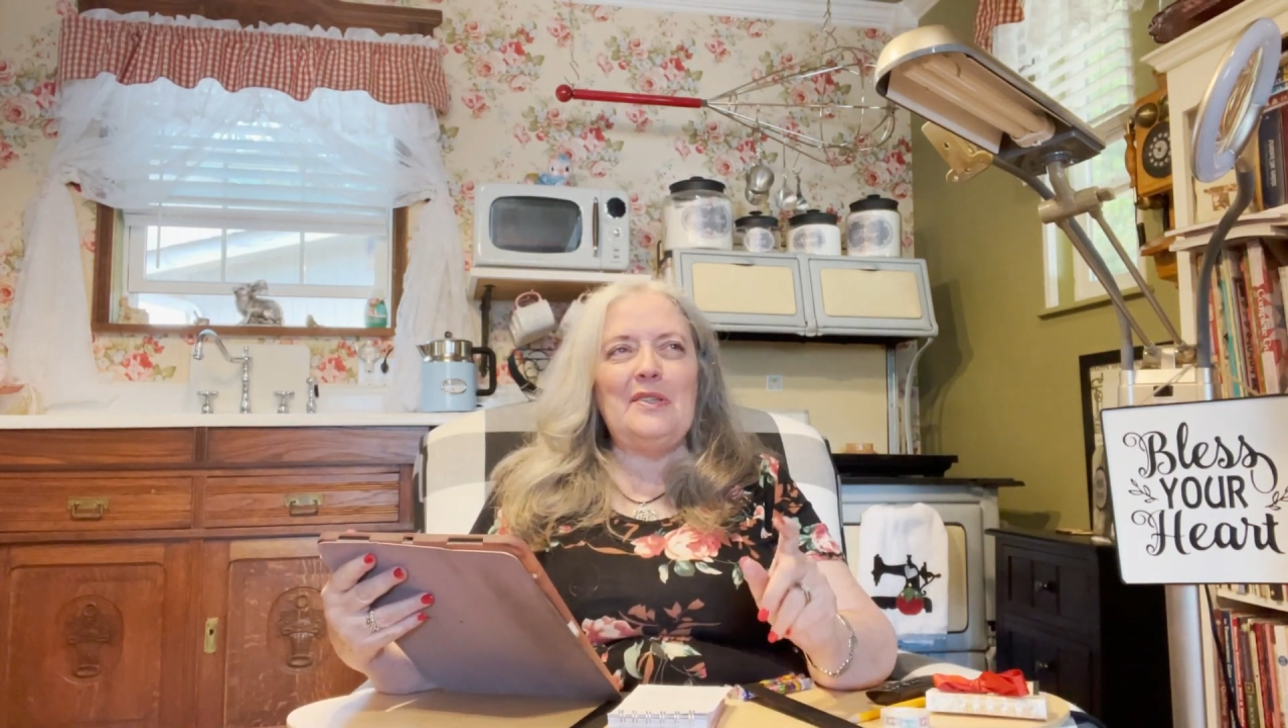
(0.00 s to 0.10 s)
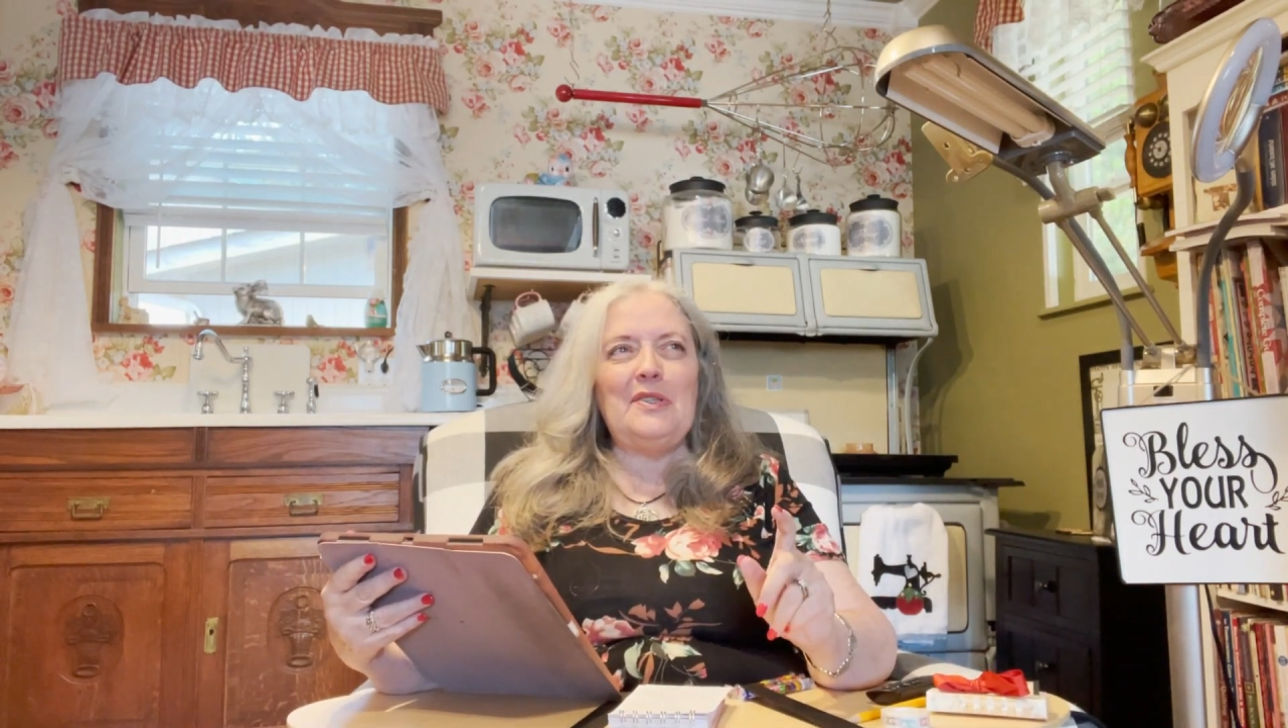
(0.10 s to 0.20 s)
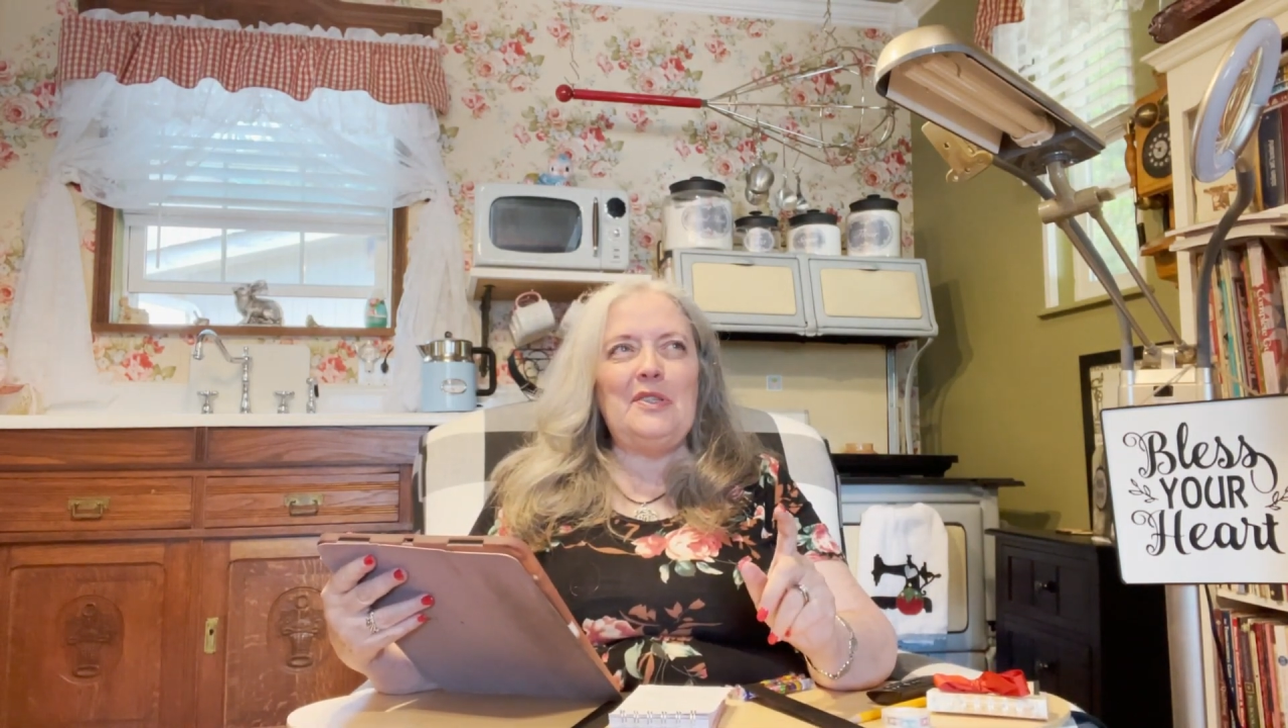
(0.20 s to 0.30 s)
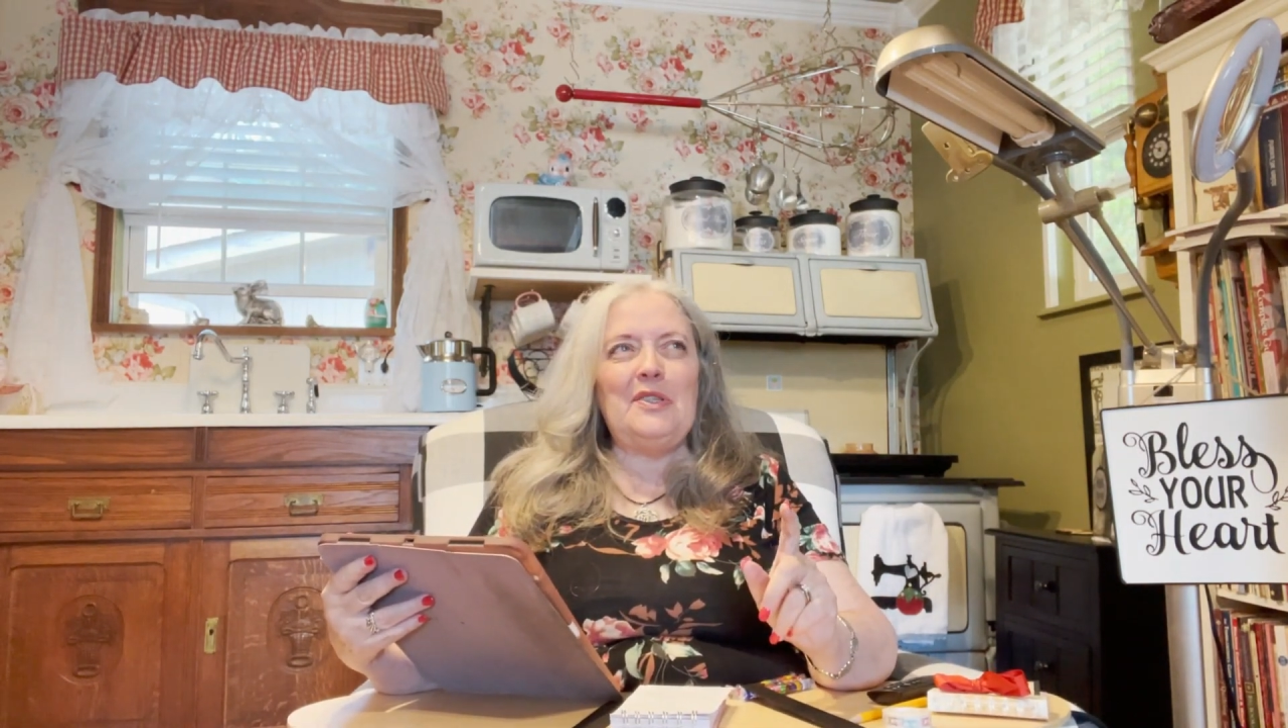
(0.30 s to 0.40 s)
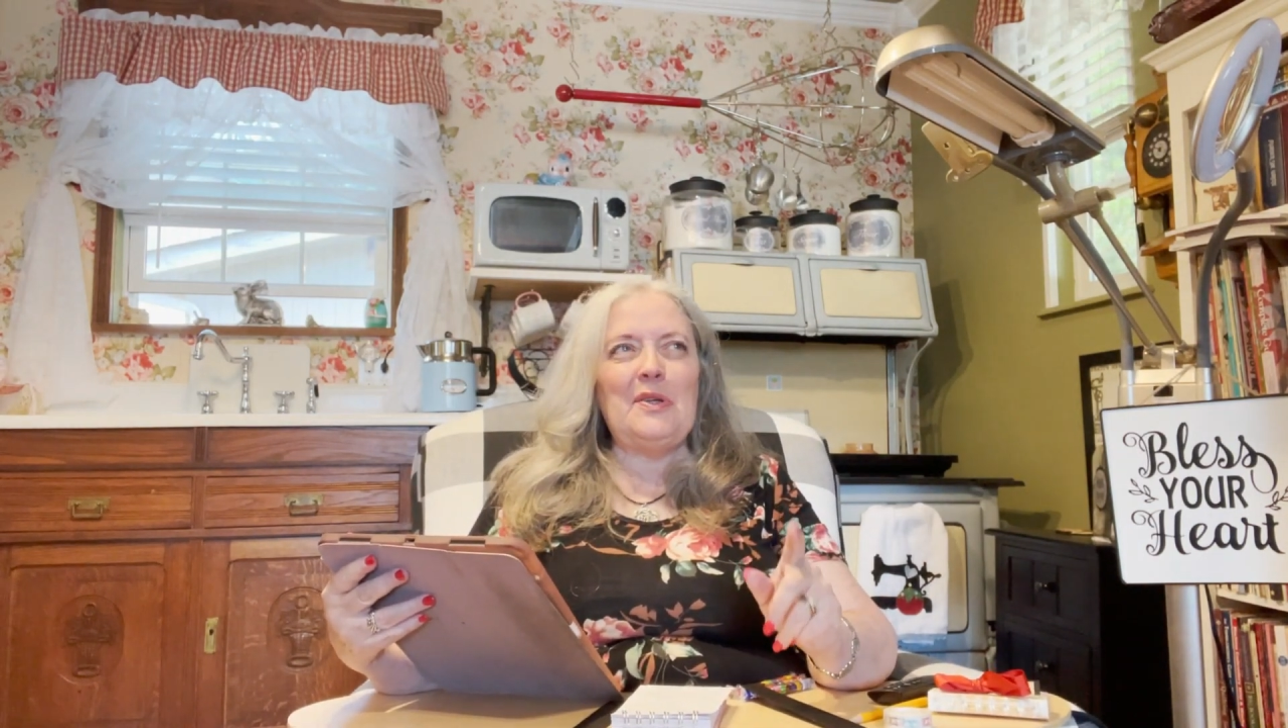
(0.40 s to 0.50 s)

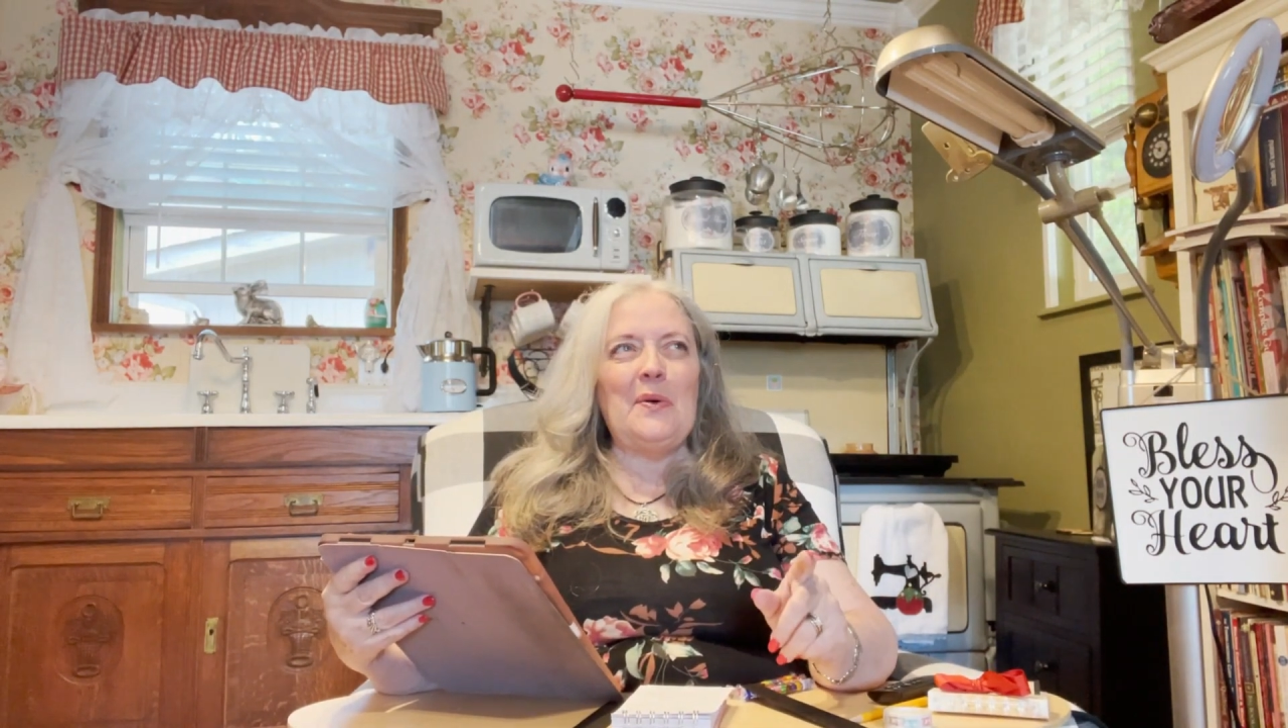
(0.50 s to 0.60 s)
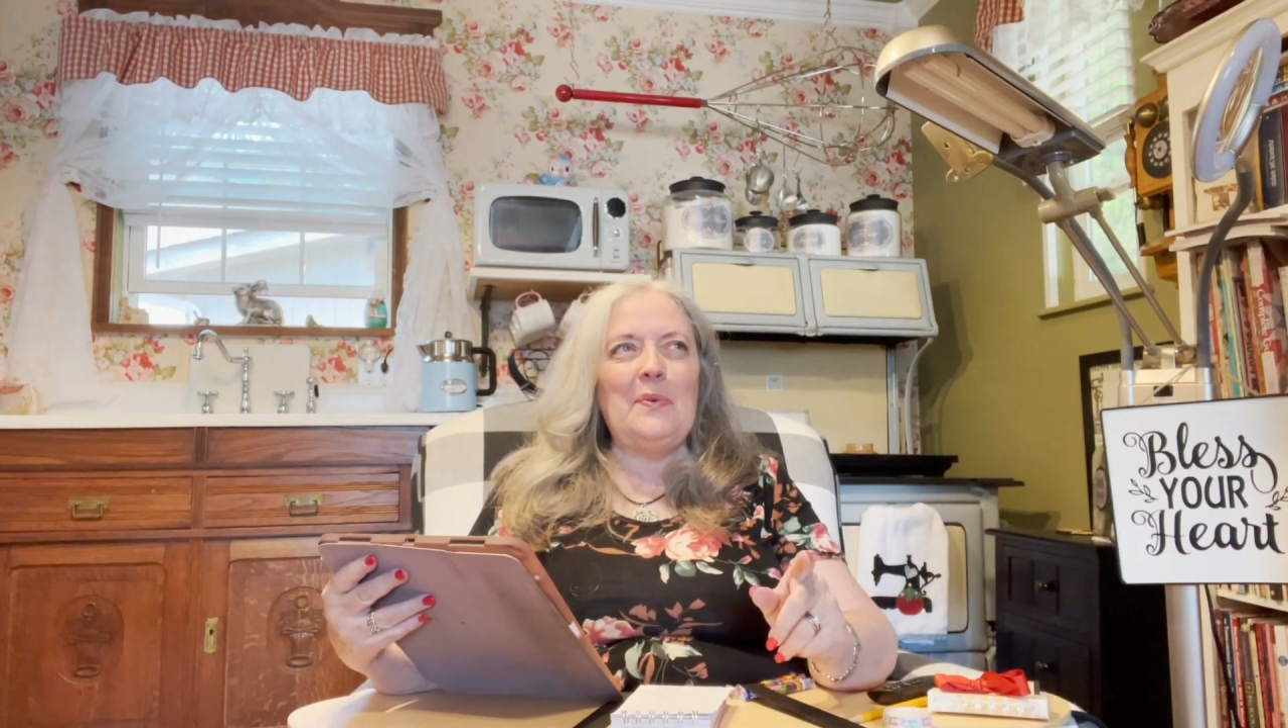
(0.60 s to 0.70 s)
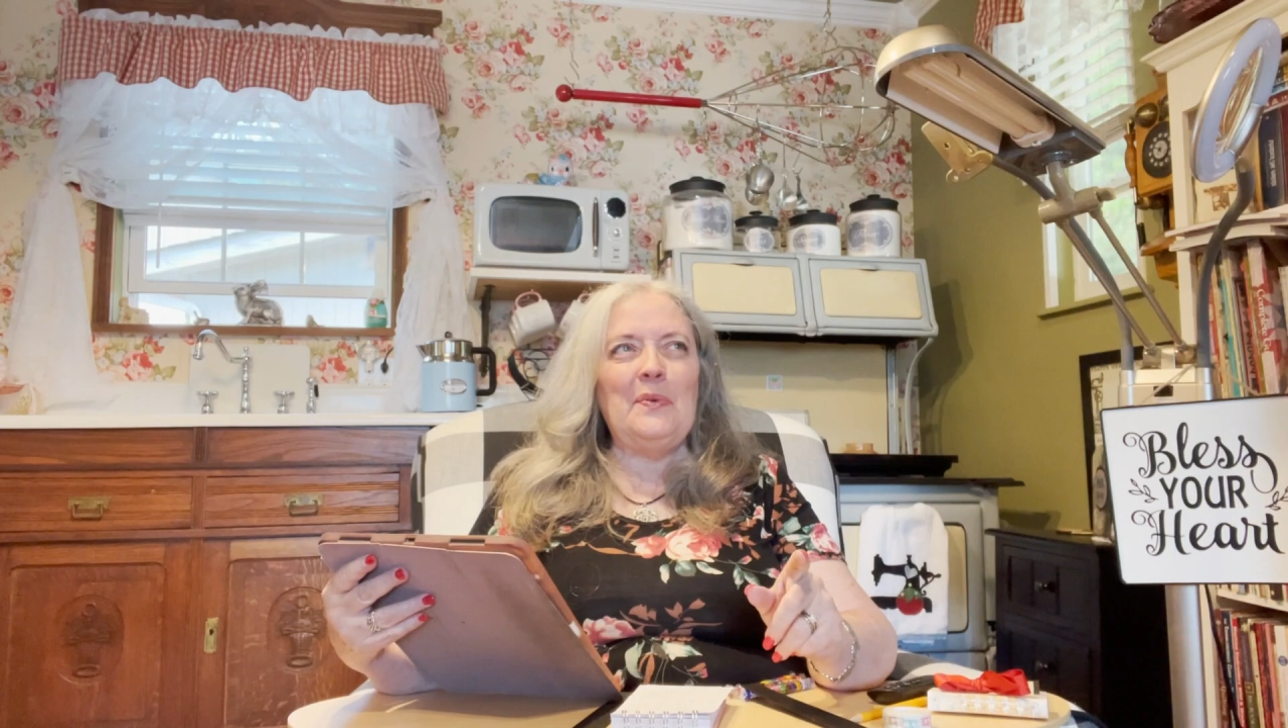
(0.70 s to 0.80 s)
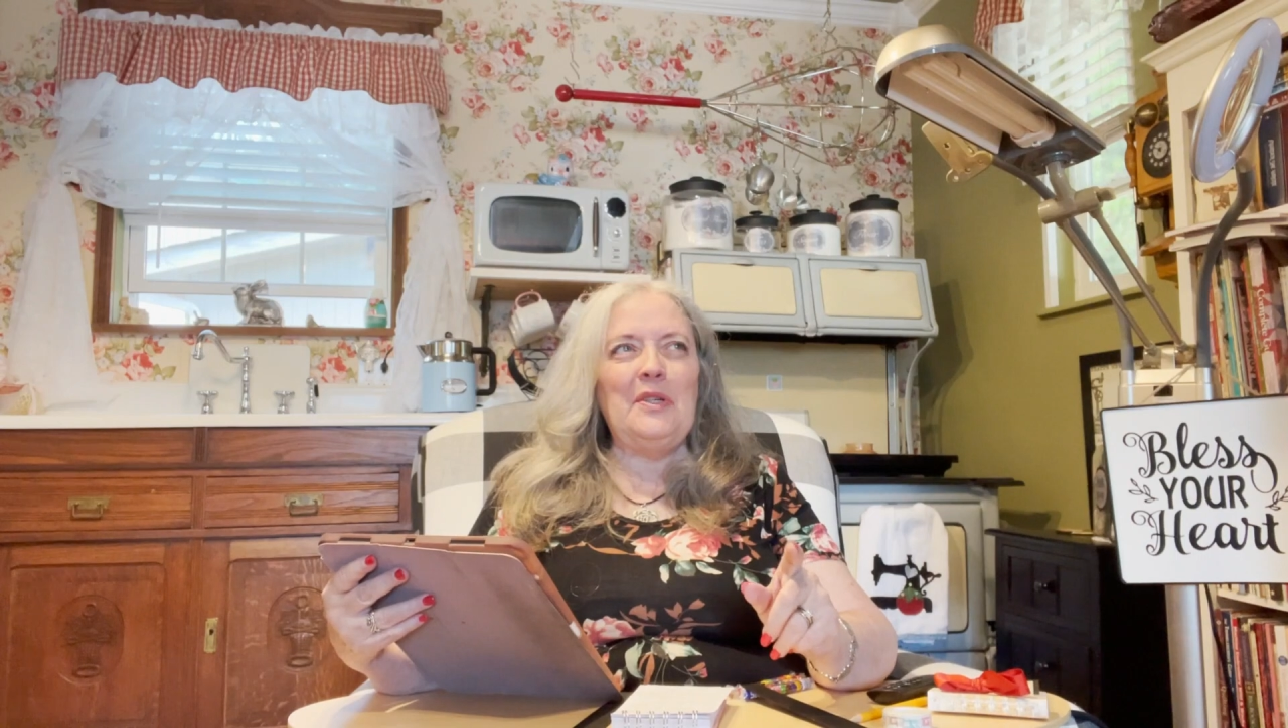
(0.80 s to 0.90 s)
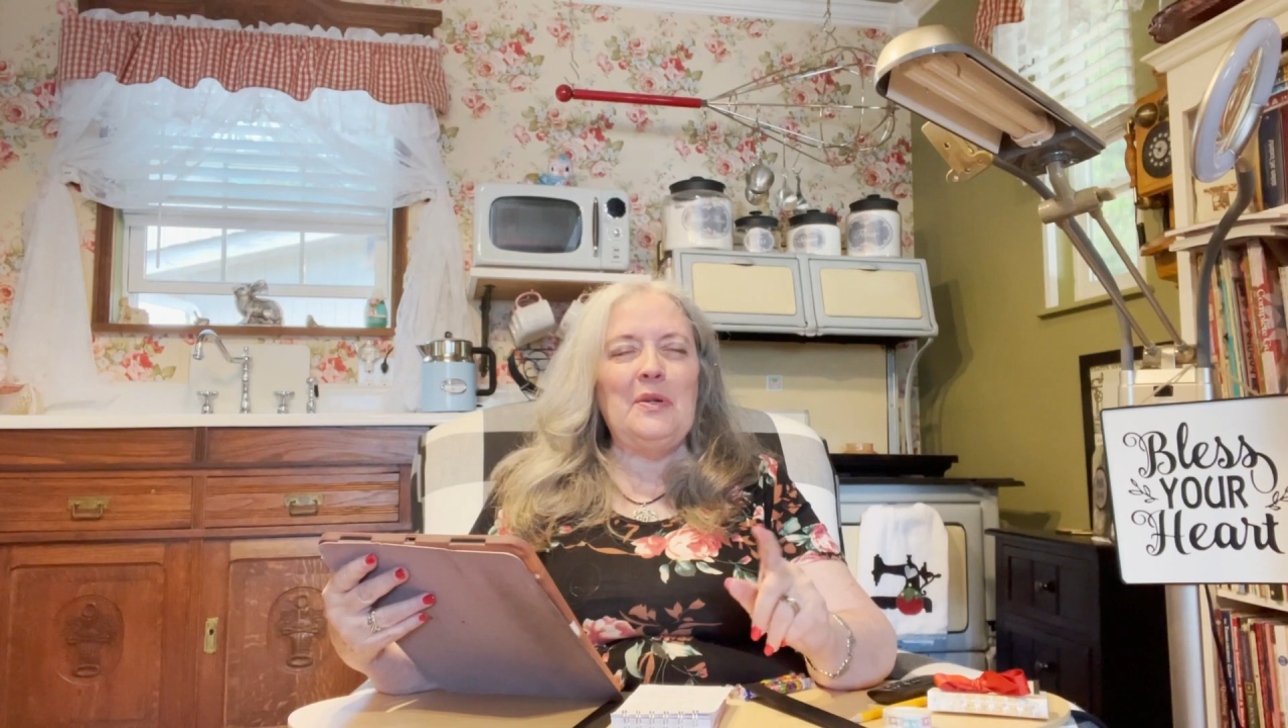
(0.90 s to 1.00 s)
so when